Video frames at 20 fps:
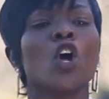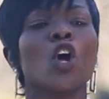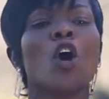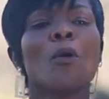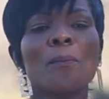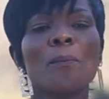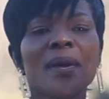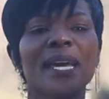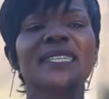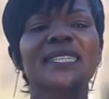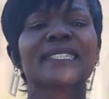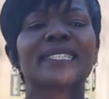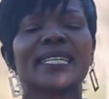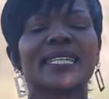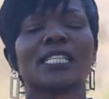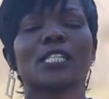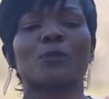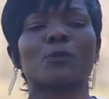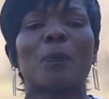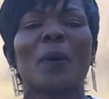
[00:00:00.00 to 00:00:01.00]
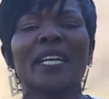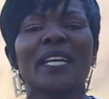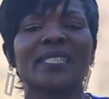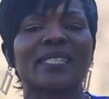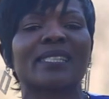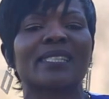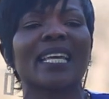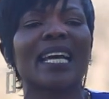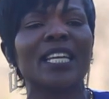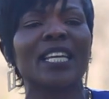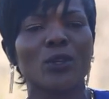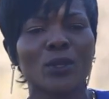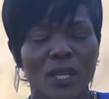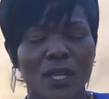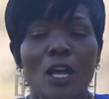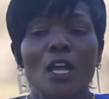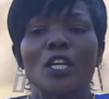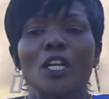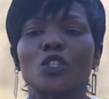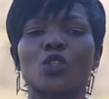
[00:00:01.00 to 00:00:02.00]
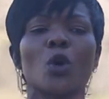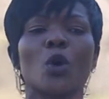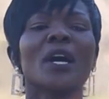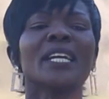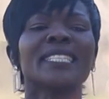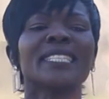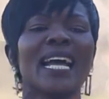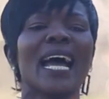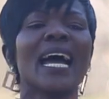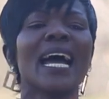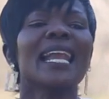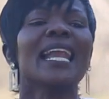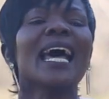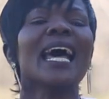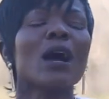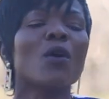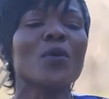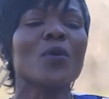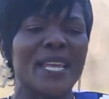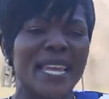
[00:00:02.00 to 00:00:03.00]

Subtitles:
no man despise thy youth. Don't allow